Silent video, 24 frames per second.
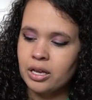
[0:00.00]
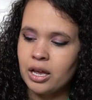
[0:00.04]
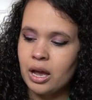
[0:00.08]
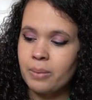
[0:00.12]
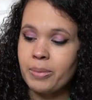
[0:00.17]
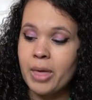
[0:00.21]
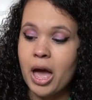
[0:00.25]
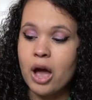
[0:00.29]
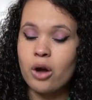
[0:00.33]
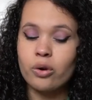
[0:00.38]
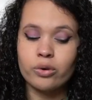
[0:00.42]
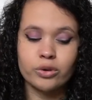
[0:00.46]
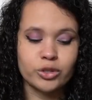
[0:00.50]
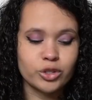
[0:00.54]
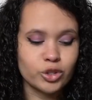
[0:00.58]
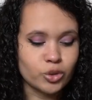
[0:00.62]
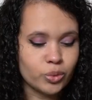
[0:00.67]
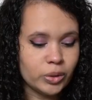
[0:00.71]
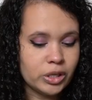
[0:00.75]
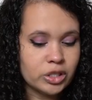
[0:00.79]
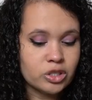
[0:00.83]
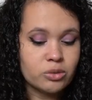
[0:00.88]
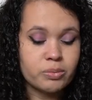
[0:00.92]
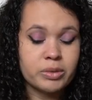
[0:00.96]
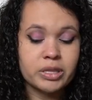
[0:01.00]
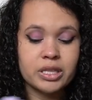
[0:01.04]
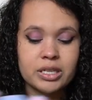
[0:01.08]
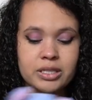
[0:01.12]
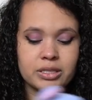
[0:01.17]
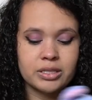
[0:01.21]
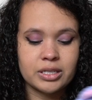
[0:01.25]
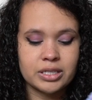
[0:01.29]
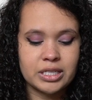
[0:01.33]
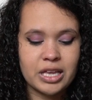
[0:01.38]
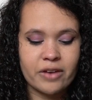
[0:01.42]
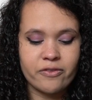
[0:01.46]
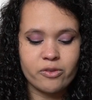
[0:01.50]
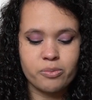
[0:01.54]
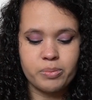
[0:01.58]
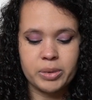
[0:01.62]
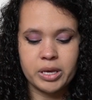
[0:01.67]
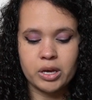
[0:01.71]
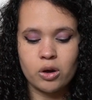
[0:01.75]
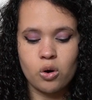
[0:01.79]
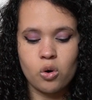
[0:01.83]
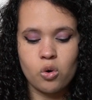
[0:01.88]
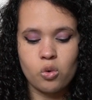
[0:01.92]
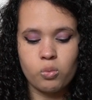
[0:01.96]
I'm not going to squeeze them, but this does have a
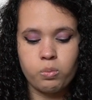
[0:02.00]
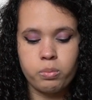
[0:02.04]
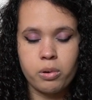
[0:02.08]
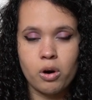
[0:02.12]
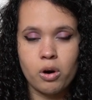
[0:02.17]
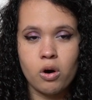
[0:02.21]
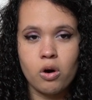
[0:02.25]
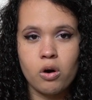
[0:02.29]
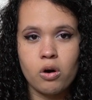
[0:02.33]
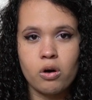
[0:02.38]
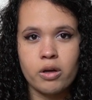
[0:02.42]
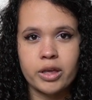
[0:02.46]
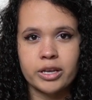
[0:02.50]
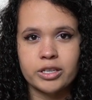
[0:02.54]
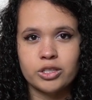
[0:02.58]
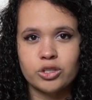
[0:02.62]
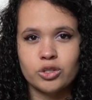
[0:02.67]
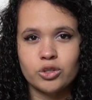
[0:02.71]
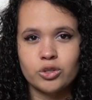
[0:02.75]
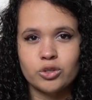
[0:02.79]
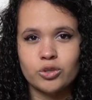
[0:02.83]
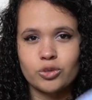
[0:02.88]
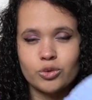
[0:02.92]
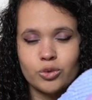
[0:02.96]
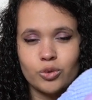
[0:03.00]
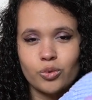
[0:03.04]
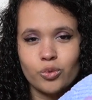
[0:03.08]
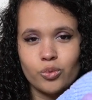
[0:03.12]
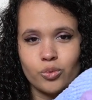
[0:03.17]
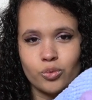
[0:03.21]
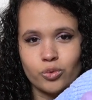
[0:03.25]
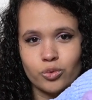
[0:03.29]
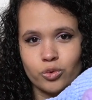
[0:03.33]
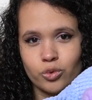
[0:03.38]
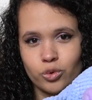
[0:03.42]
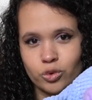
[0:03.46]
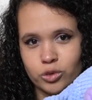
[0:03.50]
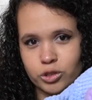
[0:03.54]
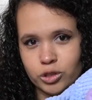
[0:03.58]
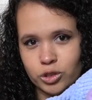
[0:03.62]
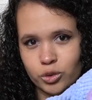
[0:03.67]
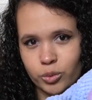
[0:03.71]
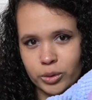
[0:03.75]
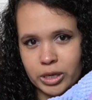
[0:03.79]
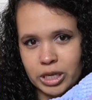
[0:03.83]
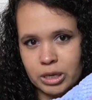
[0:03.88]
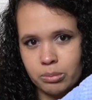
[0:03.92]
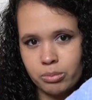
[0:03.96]
big old ball, like squ
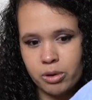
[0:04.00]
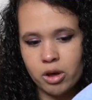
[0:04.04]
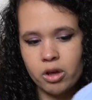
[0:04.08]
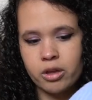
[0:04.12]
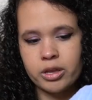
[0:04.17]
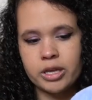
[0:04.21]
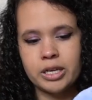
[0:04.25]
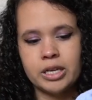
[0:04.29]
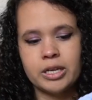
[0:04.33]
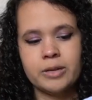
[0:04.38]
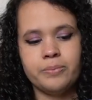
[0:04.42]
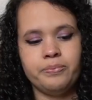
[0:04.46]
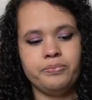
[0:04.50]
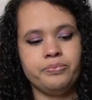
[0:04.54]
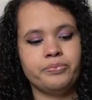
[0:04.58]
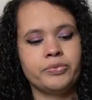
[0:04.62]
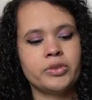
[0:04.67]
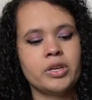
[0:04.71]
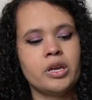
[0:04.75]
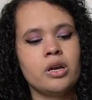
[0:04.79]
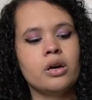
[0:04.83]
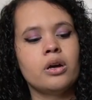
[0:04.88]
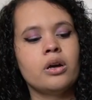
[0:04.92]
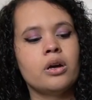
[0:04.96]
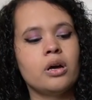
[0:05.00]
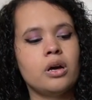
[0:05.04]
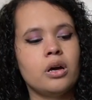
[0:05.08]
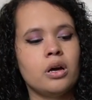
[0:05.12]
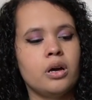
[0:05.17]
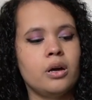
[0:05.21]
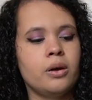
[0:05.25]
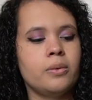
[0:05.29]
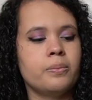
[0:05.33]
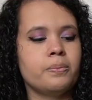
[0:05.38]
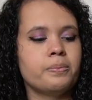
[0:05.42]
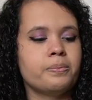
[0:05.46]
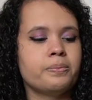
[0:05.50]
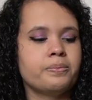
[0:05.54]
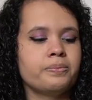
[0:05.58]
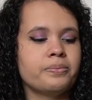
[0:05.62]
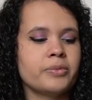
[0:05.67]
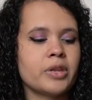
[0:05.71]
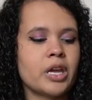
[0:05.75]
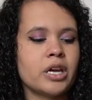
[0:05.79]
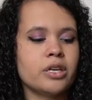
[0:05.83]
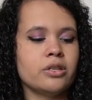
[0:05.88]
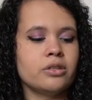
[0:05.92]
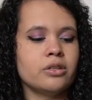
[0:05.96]
squeaky ball in it. Um,
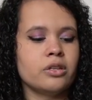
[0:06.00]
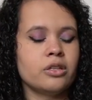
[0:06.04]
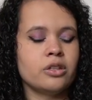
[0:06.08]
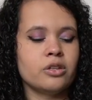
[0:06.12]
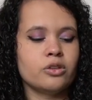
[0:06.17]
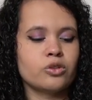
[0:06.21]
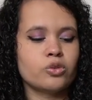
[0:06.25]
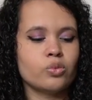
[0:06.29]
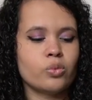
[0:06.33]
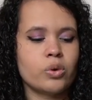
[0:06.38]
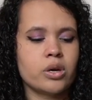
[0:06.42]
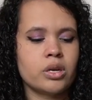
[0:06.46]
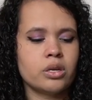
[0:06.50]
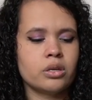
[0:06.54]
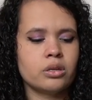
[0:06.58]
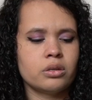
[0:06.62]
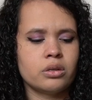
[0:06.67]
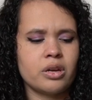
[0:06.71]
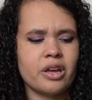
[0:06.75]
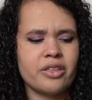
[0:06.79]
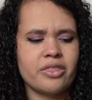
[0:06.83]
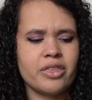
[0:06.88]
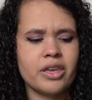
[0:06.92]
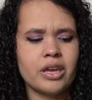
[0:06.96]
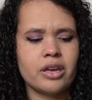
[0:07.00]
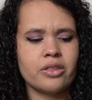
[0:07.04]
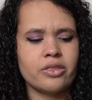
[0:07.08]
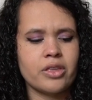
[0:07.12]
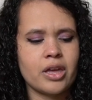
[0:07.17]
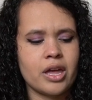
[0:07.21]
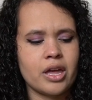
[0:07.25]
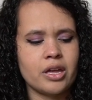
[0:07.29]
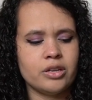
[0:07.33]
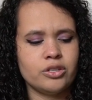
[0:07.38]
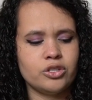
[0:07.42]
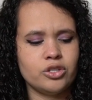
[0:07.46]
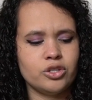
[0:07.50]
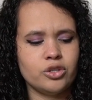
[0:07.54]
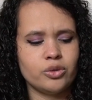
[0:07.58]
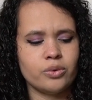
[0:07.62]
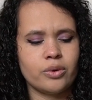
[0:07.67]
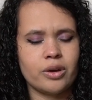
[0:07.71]
I, and there's one, I think, in the head too.